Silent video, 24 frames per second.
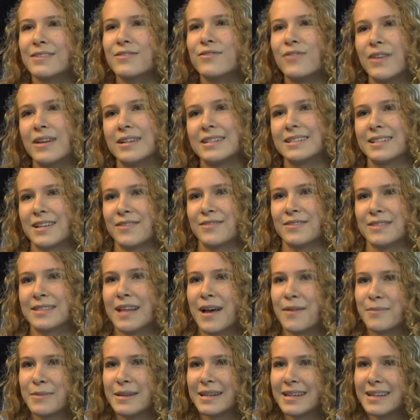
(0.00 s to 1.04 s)
Fun stuff is
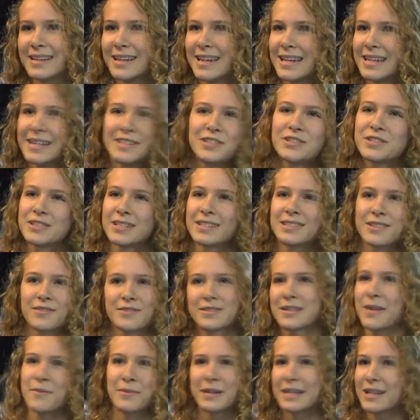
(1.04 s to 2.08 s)
happening and interesting stuff
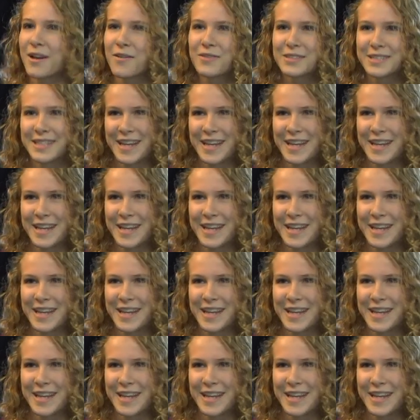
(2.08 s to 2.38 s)
is happening all the